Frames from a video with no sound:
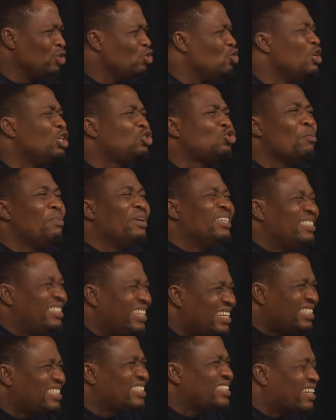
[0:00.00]
need to be
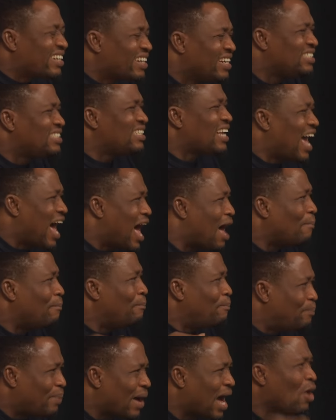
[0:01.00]
discreet
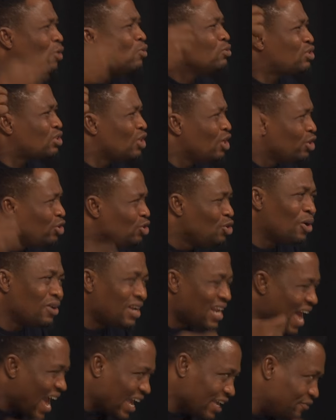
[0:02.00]
about your
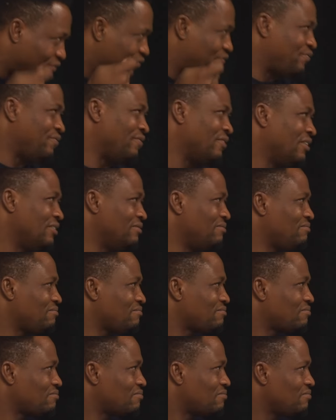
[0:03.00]
life.
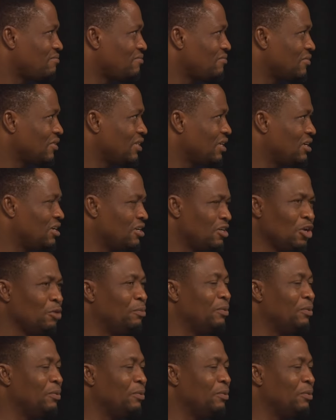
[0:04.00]
You need to be